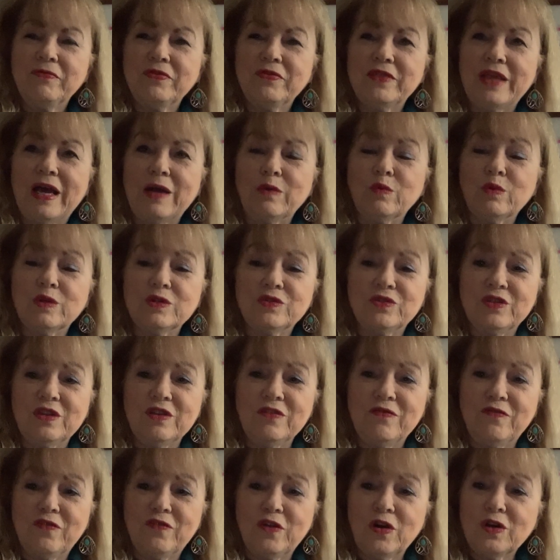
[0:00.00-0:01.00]
That was
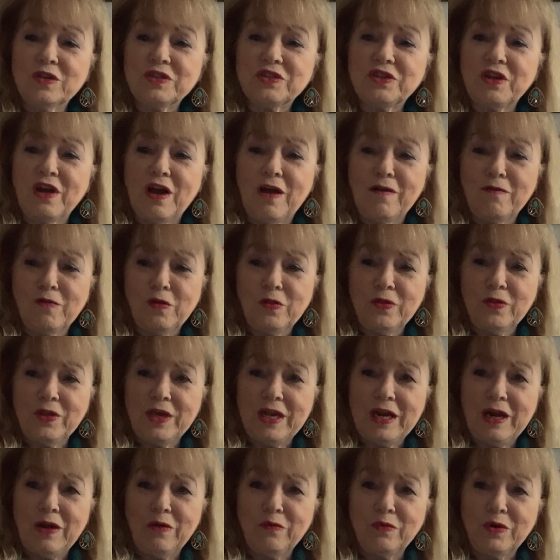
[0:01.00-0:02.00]
the first novel
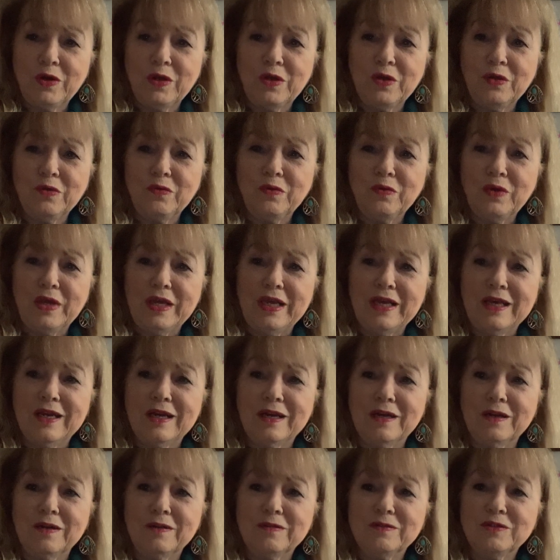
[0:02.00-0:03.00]
that I wrote in
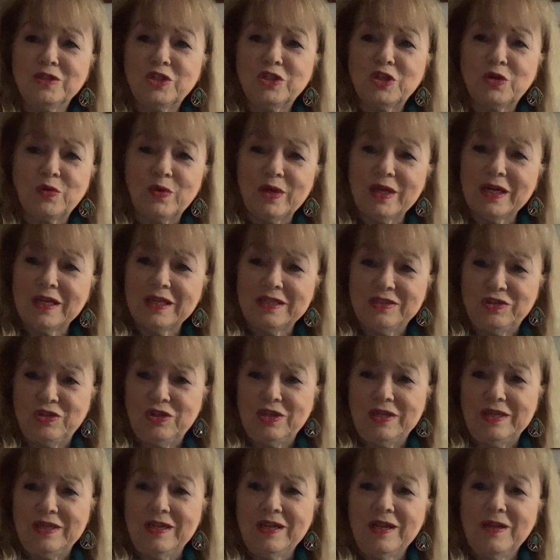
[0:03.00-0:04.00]
a
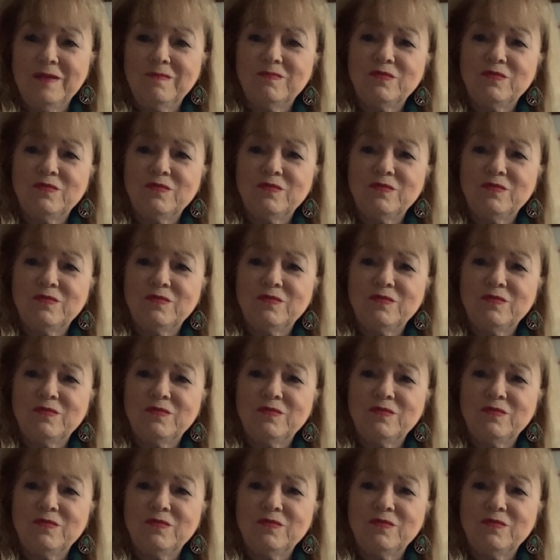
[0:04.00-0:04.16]
trilogy